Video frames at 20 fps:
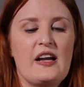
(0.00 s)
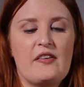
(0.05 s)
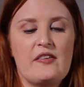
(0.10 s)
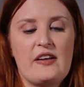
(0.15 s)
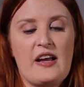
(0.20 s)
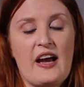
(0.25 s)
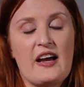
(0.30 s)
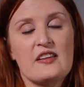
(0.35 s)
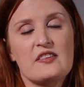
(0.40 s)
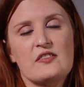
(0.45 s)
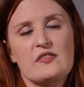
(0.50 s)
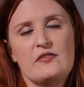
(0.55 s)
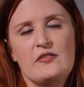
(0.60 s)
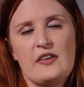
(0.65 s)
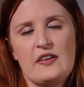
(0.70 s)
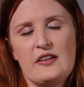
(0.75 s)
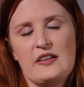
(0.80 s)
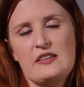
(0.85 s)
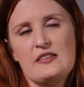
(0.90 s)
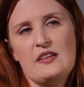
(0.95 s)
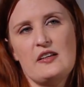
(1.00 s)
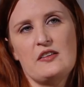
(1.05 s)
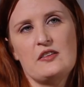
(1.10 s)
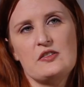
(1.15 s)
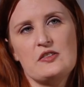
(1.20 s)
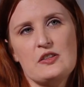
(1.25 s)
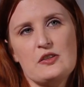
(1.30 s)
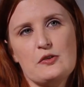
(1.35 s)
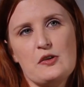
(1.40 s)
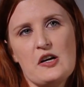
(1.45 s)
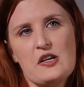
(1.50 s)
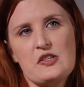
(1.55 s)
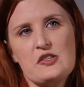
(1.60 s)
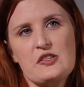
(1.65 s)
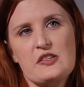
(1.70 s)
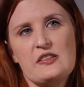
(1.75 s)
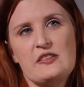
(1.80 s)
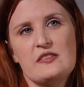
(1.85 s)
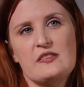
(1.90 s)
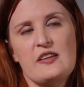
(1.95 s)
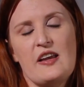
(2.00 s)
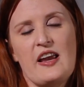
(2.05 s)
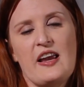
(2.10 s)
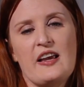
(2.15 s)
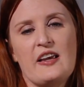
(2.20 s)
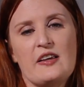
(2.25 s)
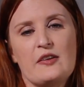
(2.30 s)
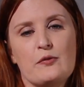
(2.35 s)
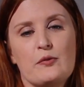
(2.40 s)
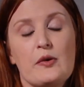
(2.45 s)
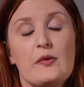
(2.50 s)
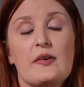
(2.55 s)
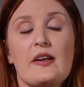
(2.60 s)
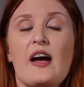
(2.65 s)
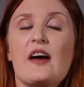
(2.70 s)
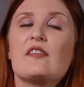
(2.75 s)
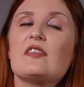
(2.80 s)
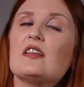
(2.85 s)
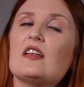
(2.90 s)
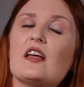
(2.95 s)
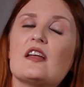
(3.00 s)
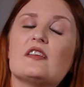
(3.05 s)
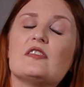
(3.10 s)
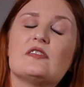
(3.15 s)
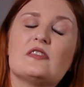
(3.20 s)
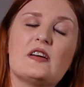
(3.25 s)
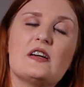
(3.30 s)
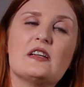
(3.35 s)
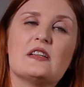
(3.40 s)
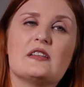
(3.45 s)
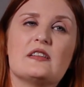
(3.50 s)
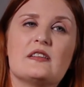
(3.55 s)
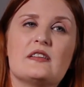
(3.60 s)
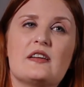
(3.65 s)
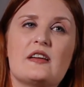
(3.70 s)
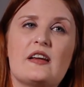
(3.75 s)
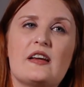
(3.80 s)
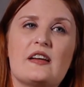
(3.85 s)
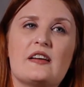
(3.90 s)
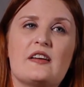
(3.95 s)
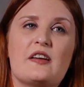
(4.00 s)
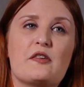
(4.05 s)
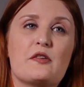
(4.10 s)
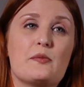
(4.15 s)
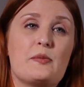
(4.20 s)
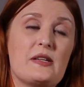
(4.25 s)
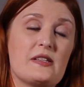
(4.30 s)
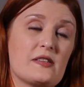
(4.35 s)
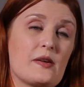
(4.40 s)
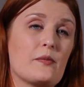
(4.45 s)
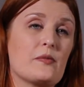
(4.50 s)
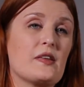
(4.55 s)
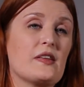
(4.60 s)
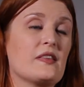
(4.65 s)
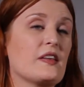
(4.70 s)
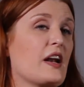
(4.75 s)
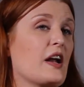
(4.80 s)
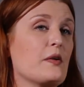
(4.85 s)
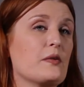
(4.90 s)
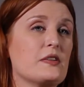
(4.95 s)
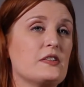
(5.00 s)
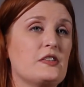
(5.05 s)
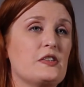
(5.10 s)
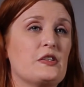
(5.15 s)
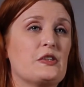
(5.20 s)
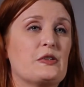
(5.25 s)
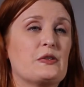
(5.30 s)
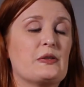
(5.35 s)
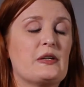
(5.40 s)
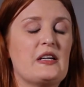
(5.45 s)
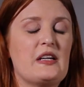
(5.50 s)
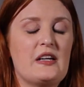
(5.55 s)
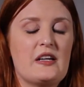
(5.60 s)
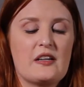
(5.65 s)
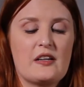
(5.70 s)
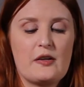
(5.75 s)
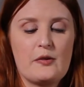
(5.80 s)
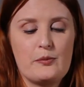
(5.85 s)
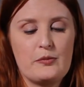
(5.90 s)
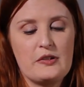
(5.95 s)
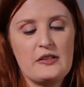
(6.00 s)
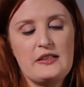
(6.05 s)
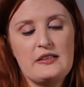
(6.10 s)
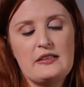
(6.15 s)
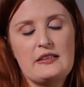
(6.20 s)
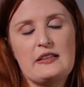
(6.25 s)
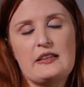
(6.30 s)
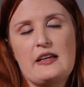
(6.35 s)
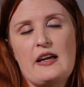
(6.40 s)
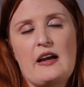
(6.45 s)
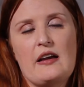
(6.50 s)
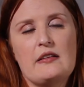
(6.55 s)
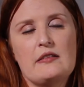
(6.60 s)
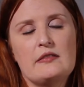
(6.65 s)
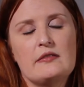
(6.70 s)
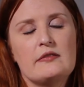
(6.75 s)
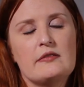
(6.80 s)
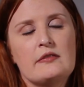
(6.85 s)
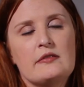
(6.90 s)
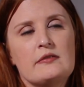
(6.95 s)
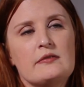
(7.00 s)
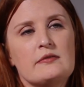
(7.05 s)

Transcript: It would ask very intelligent questions and we would have a lot of fun. And it would be something that I would do completely again.